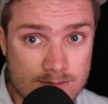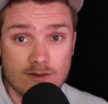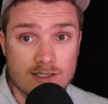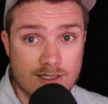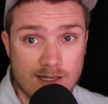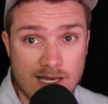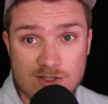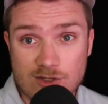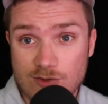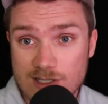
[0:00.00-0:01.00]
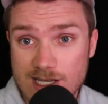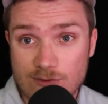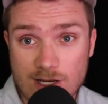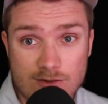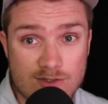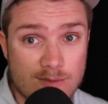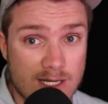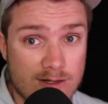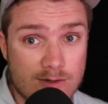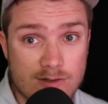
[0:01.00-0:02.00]
This allows you to retain records of
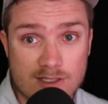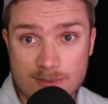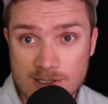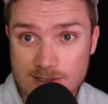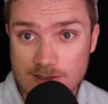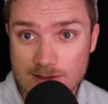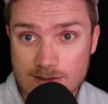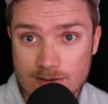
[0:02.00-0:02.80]
medical expenses,